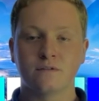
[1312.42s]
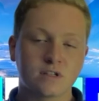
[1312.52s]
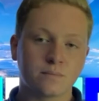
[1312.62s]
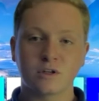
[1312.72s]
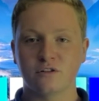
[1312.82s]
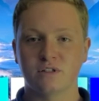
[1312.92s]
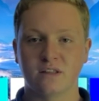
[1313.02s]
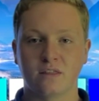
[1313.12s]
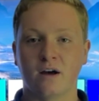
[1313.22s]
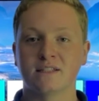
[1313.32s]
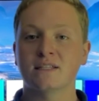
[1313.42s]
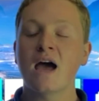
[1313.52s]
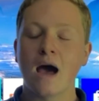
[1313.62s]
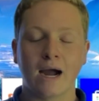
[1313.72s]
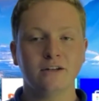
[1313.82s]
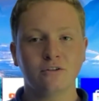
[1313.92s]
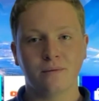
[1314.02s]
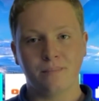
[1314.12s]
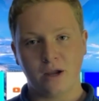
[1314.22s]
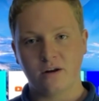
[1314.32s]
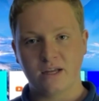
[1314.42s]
some closing thoughts, I know comparing